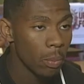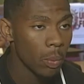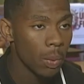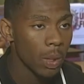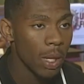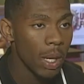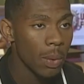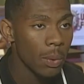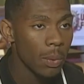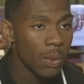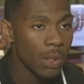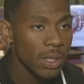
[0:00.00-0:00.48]
When
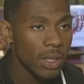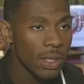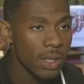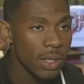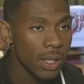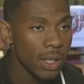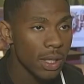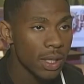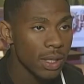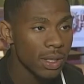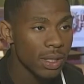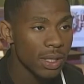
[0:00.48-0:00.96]
I was
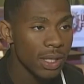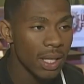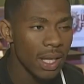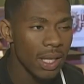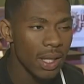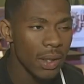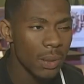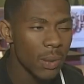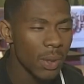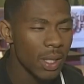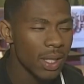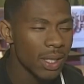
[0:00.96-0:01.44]
6, and
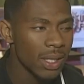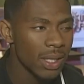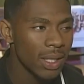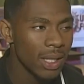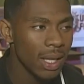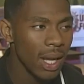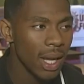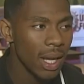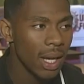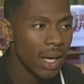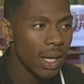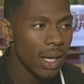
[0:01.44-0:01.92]
the reason
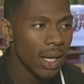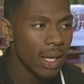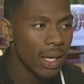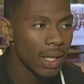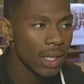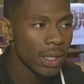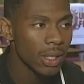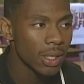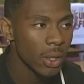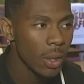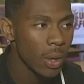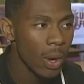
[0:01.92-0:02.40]
I
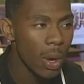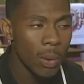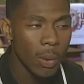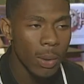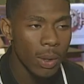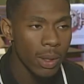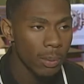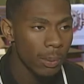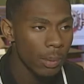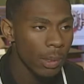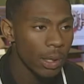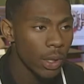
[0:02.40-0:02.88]
saw I
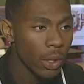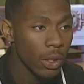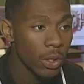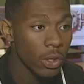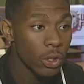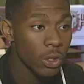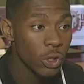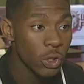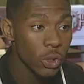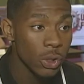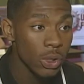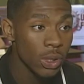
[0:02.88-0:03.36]
wanted to be on the
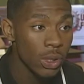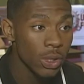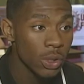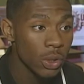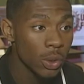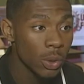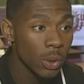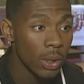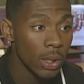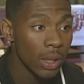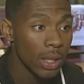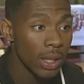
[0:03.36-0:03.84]
streets
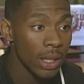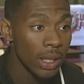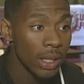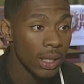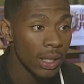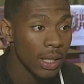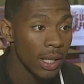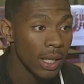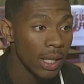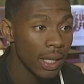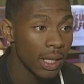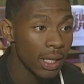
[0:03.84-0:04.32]
doing
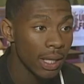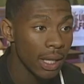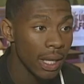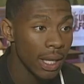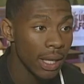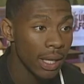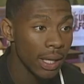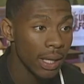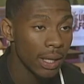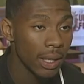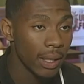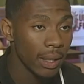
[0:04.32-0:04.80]
anything
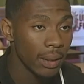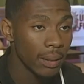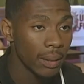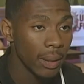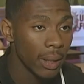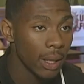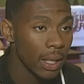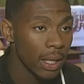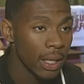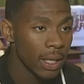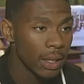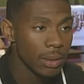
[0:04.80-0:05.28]
like
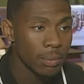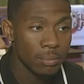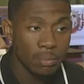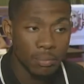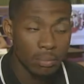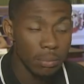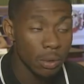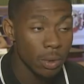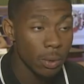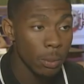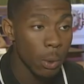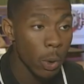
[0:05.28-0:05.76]

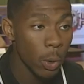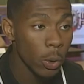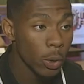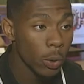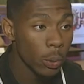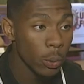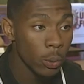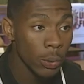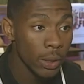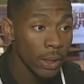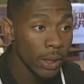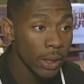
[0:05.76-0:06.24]

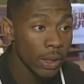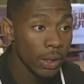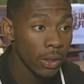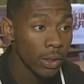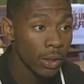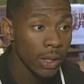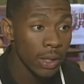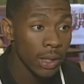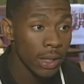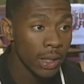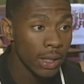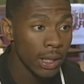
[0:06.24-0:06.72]
smoking weed or
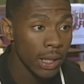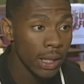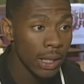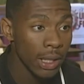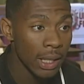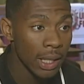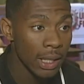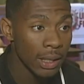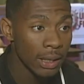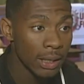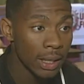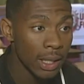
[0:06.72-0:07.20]
anything
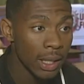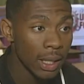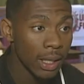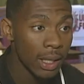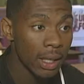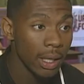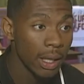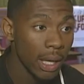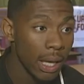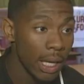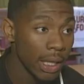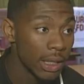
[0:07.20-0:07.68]
like that.